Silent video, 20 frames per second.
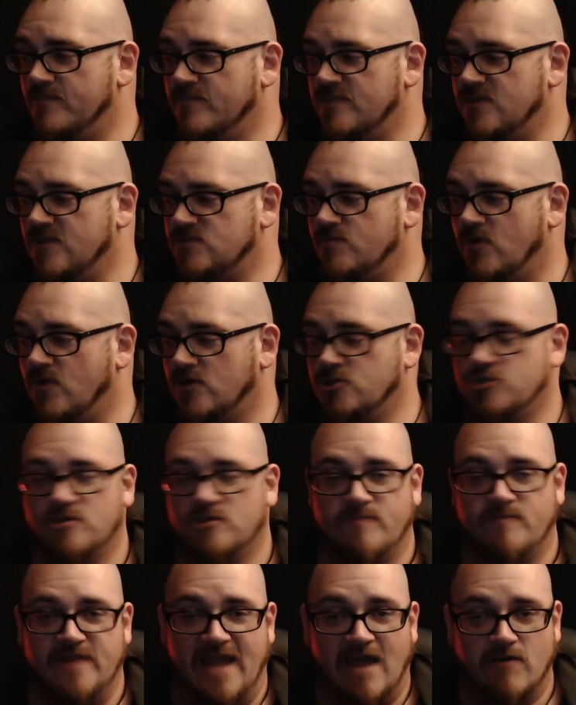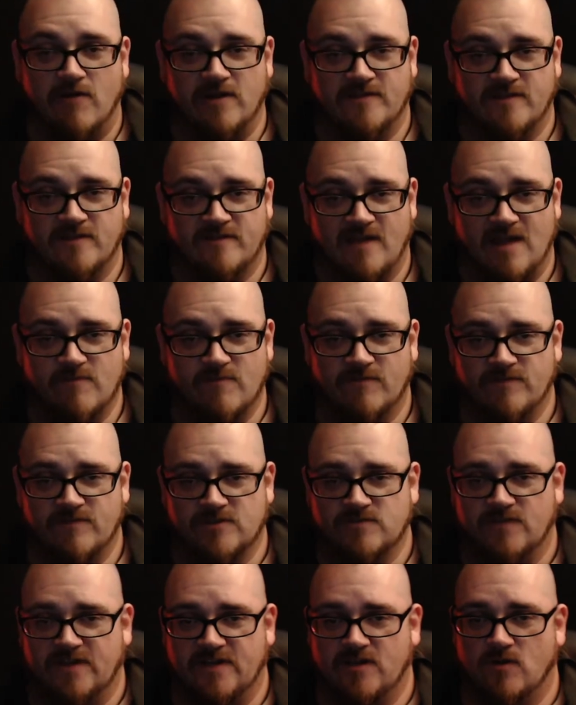This book should be out at the time of
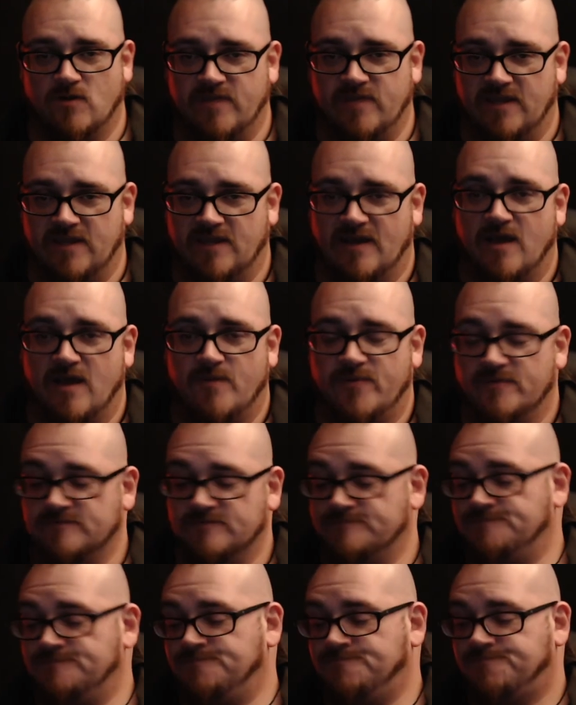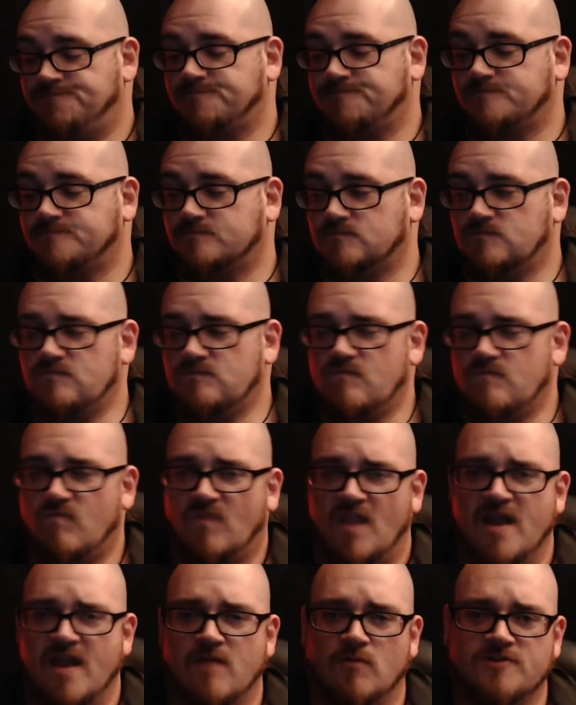this video being up.
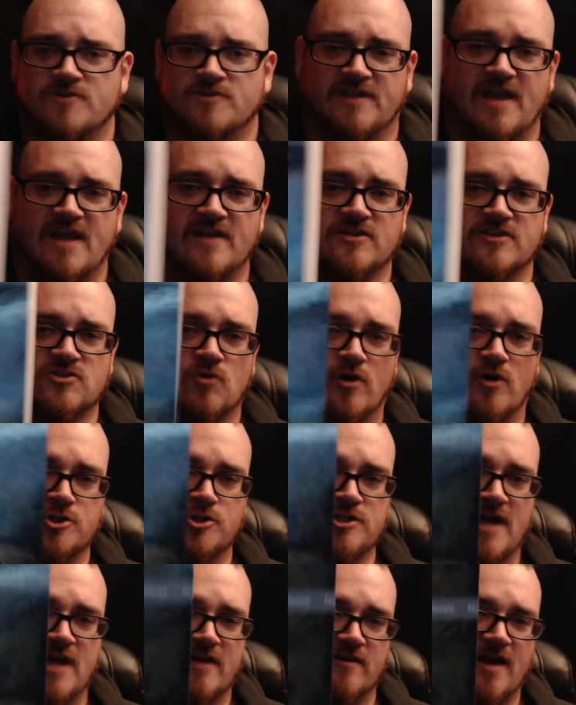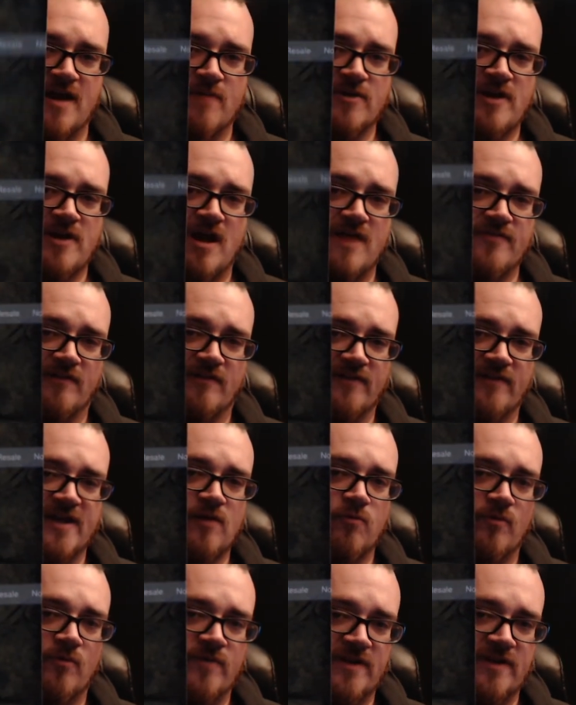And once again, it's called Shadownomicon. The
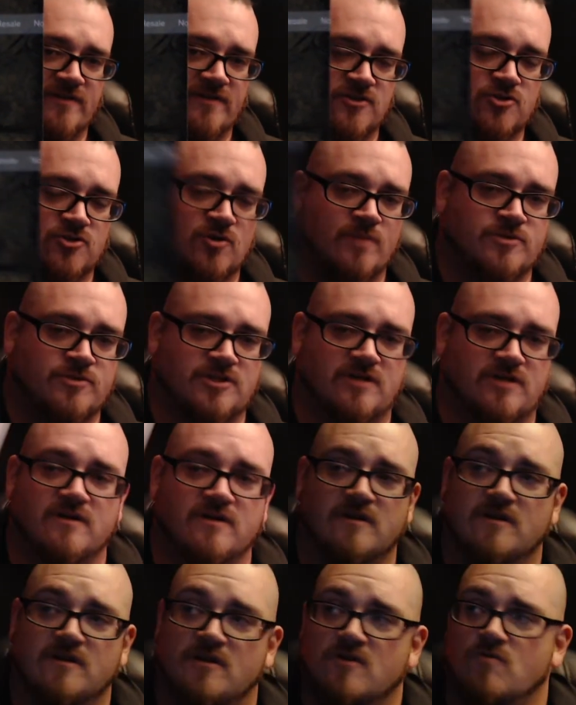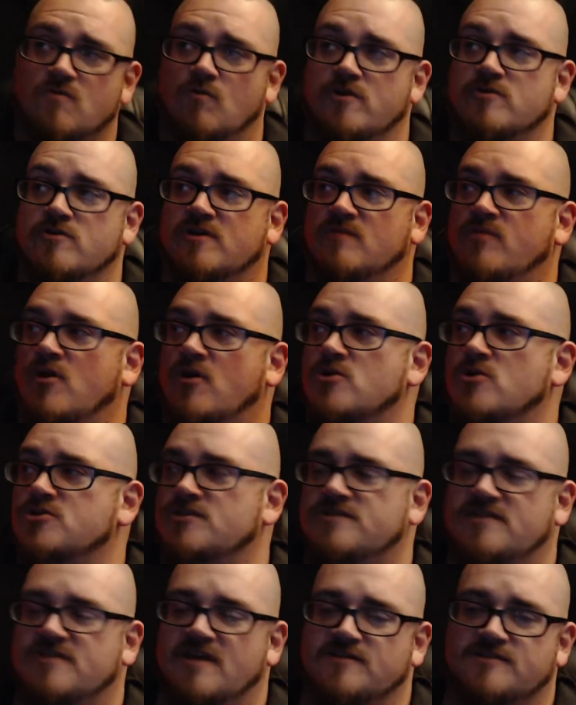link will be in the description where you can
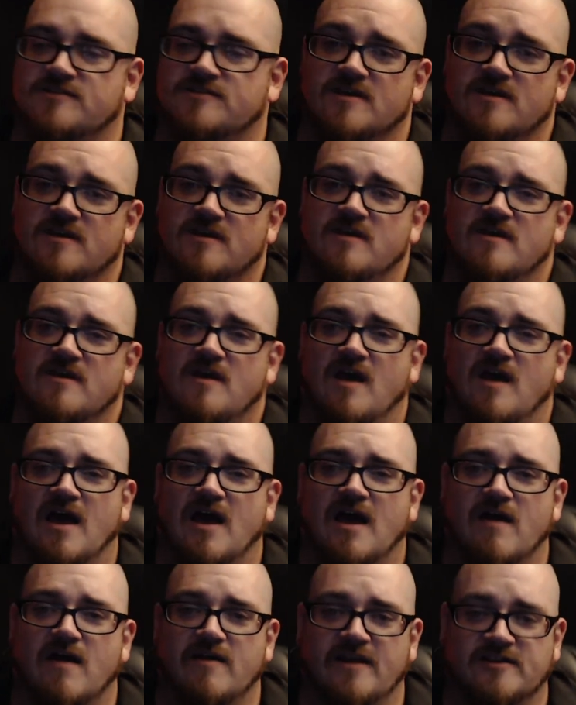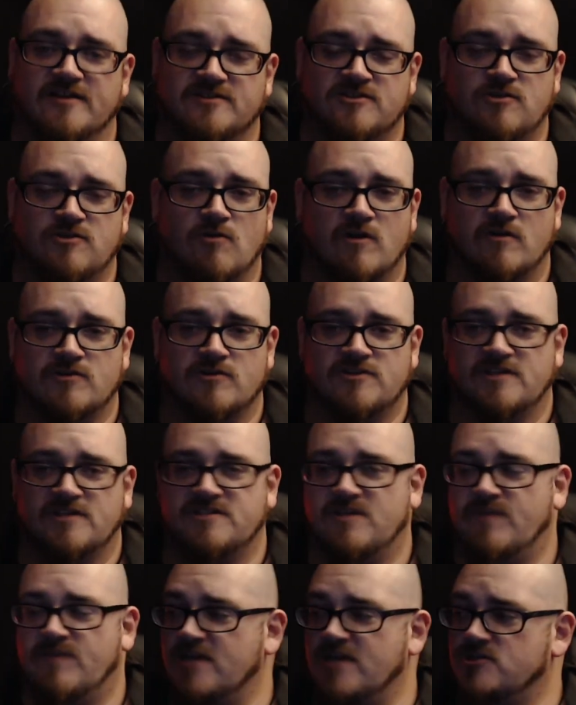purchase this. It's
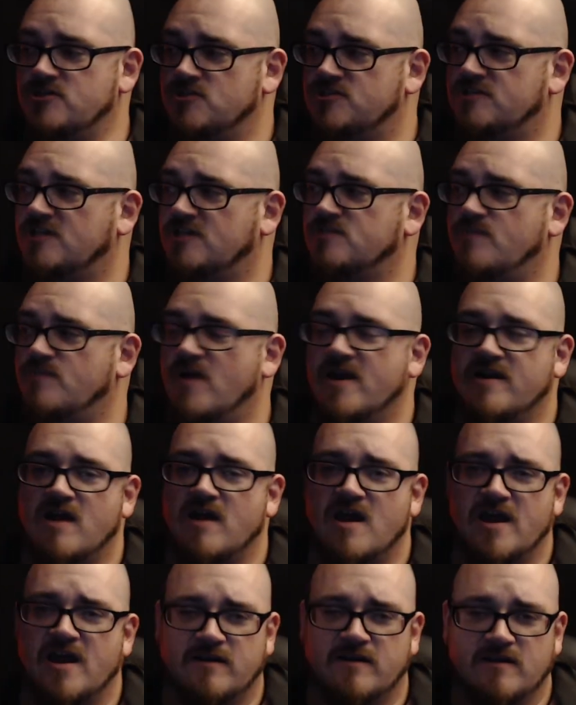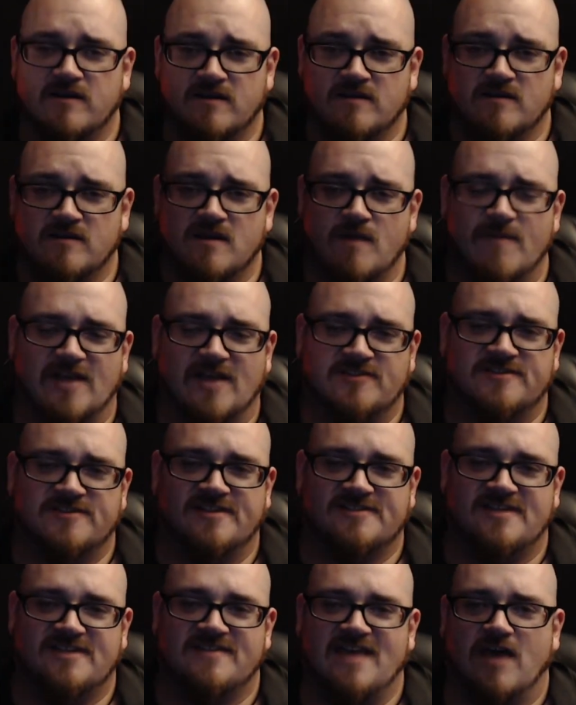260 pages, 6x9, about
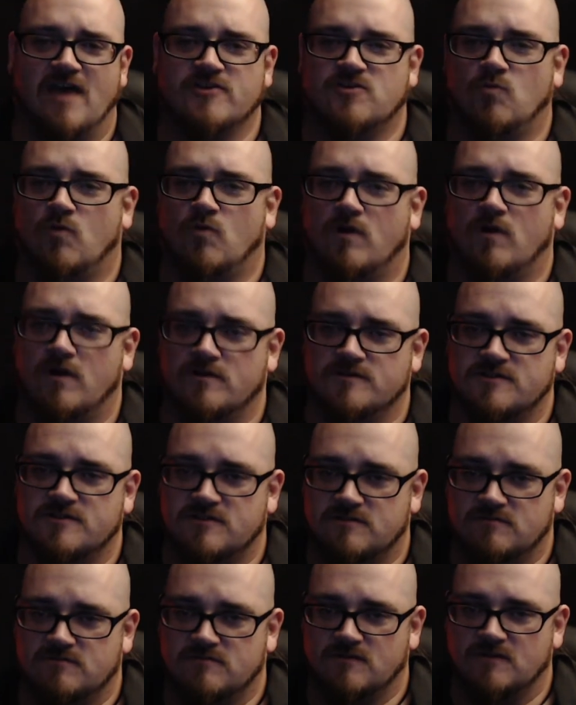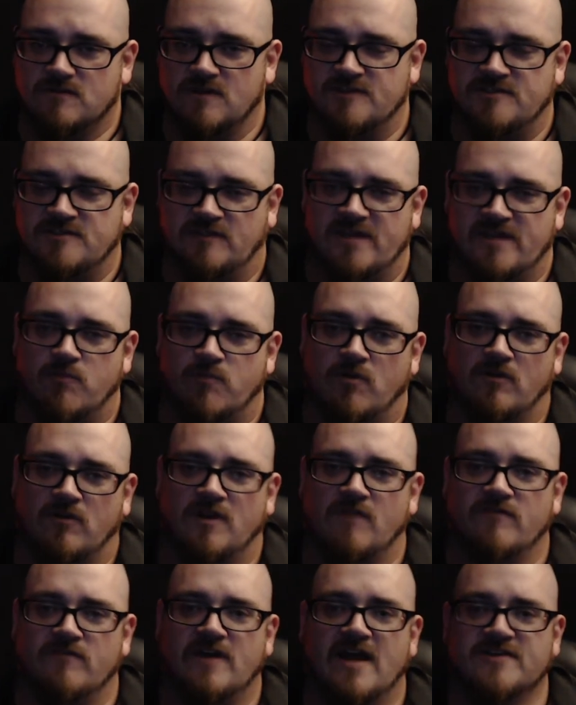60,000 words. It's a labor of
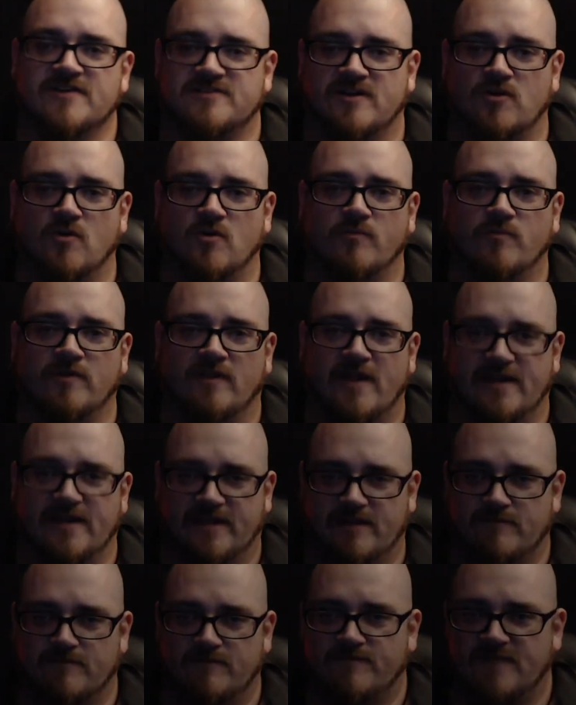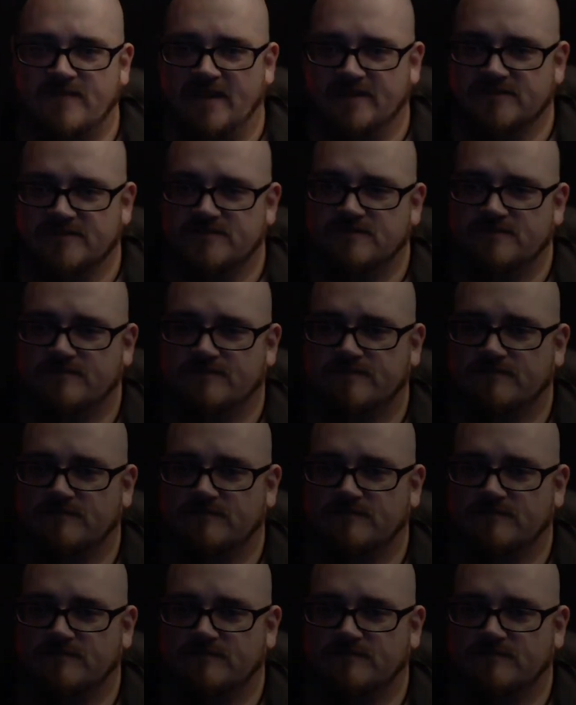love, guys, and I hope you like it. Thanks.